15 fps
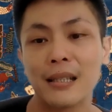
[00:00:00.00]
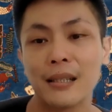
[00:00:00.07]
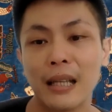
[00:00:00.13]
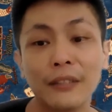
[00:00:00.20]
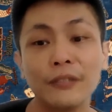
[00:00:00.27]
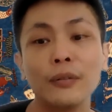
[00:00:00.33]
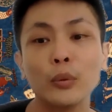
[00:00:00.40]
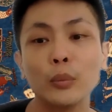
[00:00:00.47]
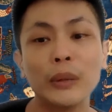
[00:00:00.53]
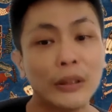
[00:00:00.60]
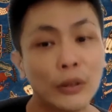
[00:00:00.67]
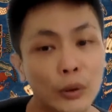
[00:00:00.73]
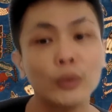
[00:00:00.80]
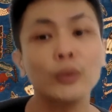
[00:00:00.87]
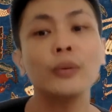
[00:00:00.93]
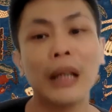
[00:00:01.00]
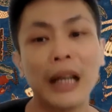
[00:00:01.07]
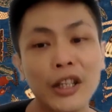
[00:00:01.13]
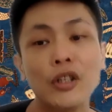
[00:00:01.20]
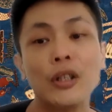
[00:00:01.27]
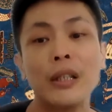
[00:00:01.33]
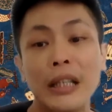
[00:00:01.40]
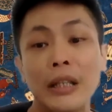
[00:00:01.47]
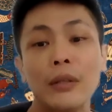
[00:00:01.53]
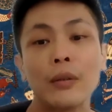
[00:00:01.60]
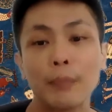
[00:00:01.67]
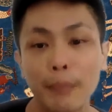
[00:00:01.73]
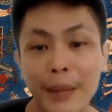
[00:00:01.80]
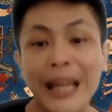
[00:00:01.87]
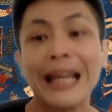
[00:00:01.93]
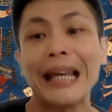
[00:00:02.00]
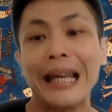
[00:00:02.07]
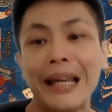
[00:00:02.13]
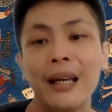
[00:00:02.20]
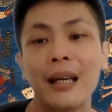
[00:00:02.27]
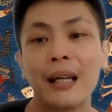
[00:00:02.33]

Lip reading: Therefore, we do actually need to pay